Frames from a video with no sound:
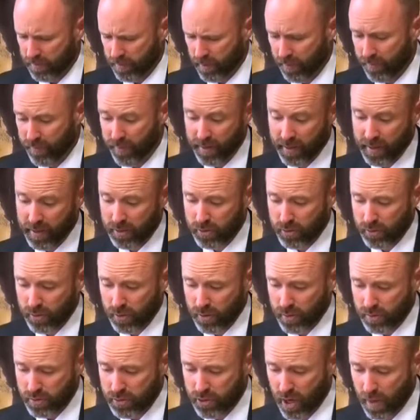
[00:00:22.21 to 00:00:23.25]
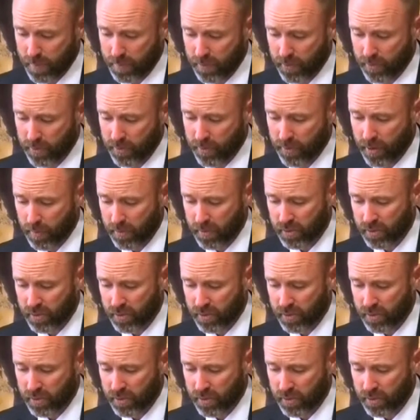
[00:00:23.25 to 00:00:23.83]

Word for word: Leviticus chapter number